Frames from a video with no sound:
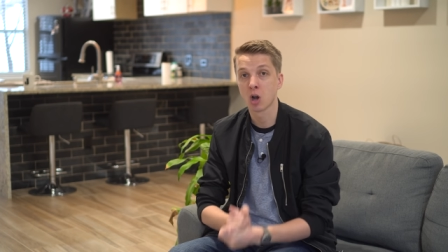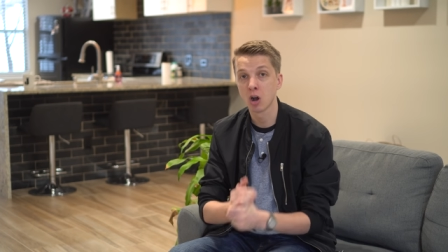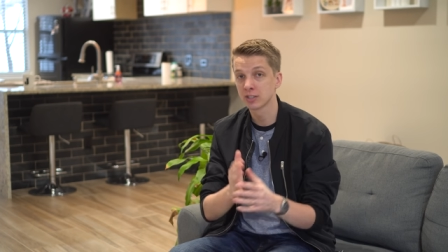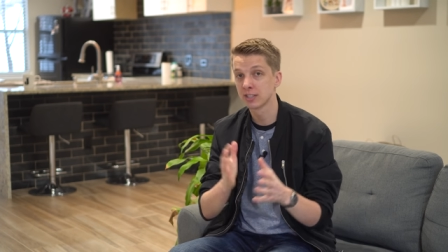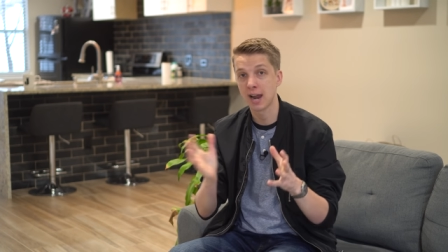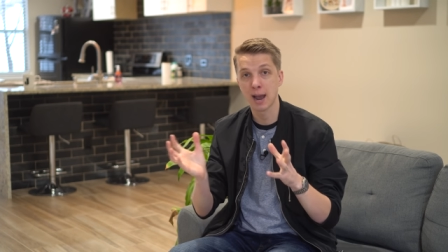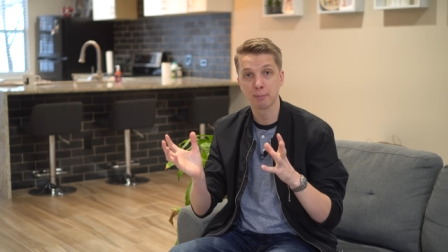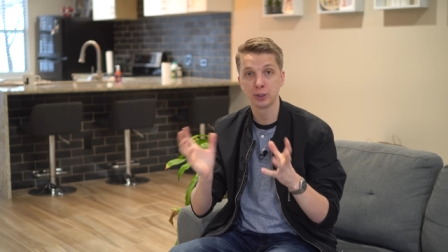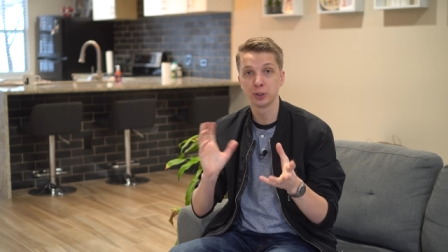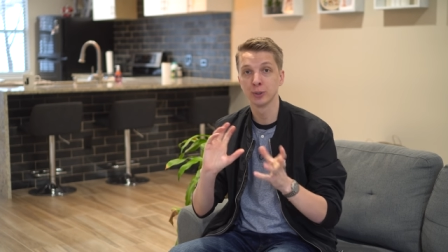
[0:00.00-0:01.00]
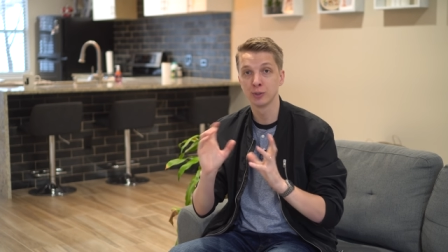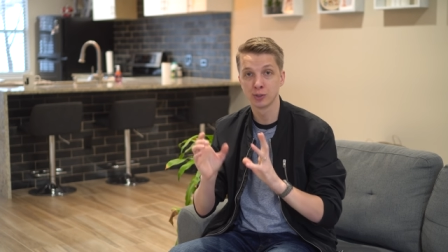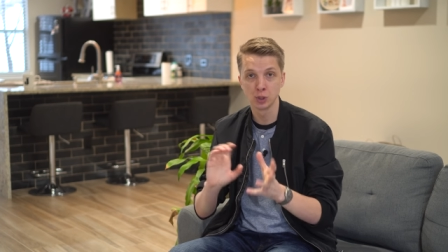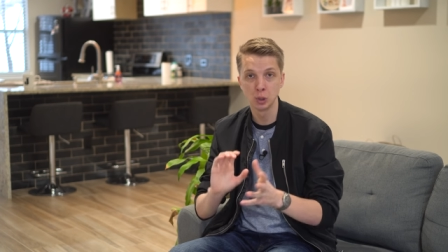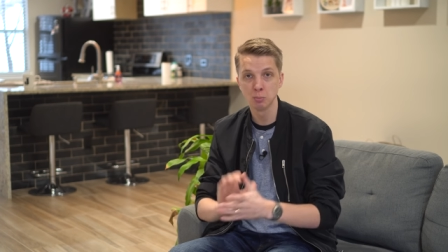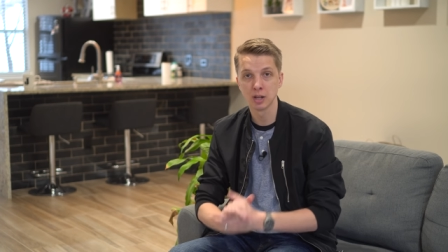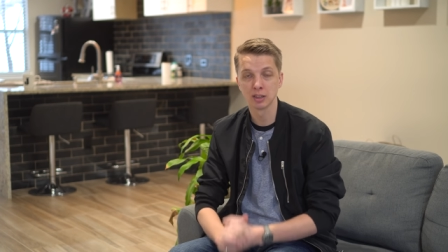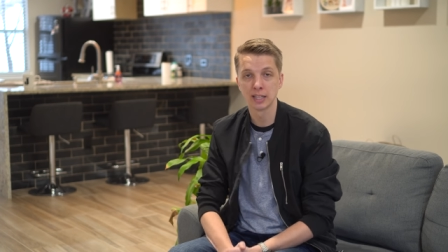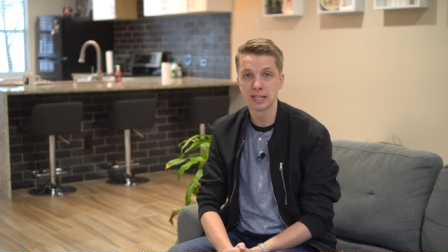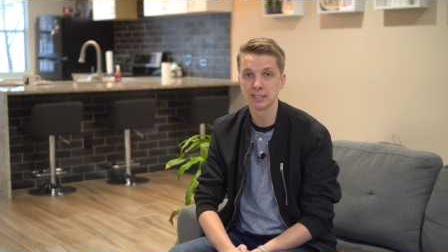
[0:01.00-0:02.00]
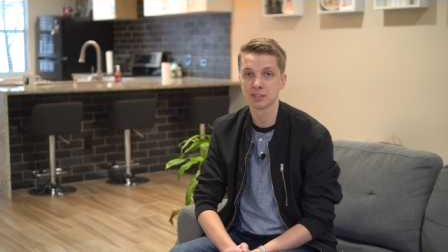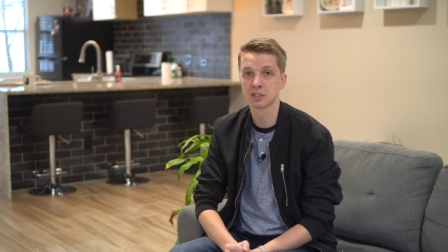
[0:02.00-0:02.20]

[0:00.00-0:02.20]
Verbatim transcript: constant aperture, zoom lens,